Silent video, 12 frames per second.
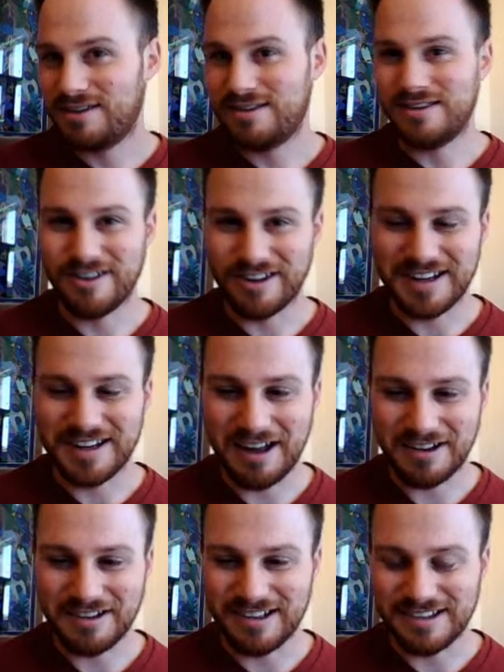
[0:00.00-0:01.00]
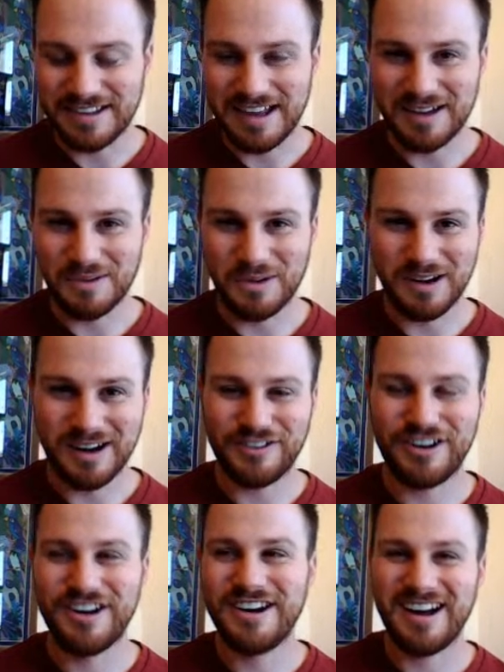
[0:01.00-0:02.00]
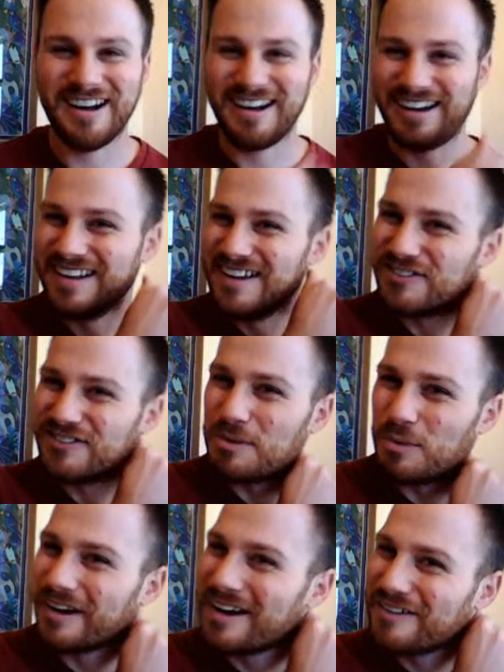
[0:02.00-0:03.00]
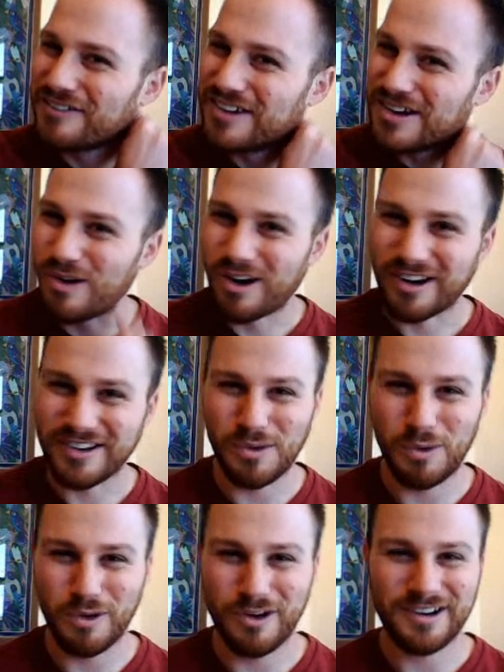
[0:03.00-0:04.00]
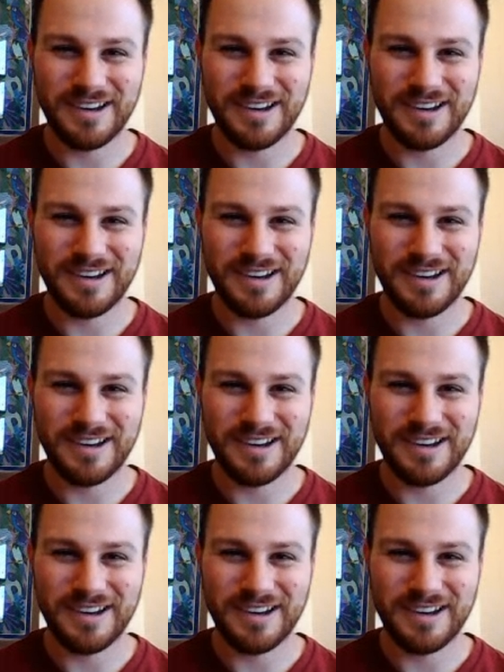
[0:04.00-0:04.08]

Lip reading: you can calculate that wherever from wherever you are in the world.